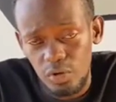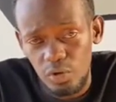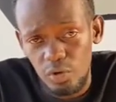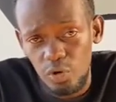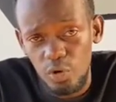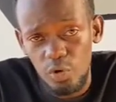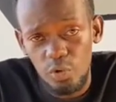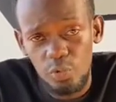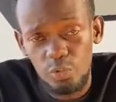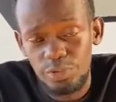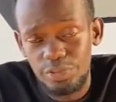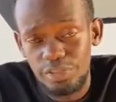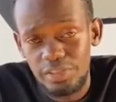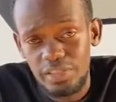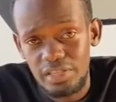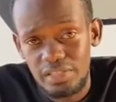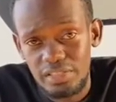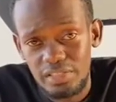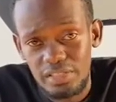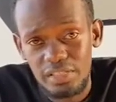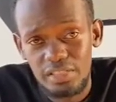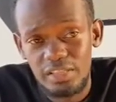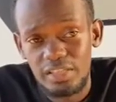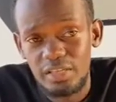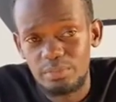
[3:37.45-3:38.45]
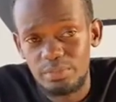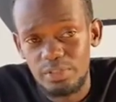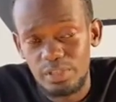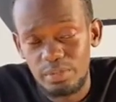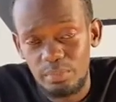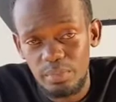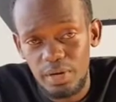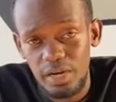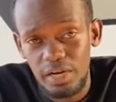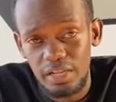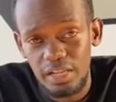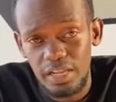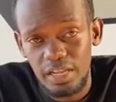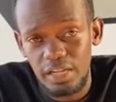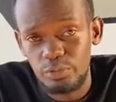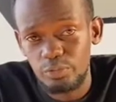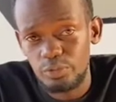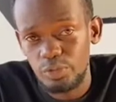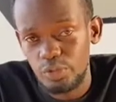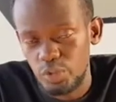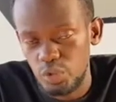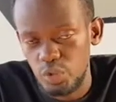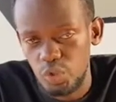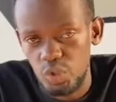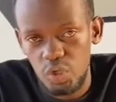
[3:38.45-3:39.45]
Or we just see them smile and
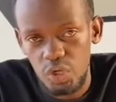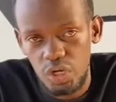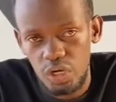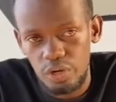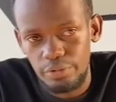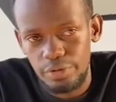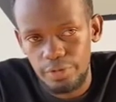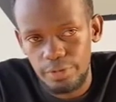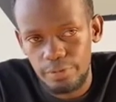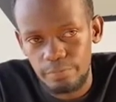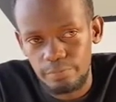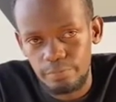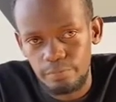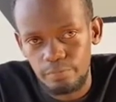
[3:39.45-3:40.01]
we go away.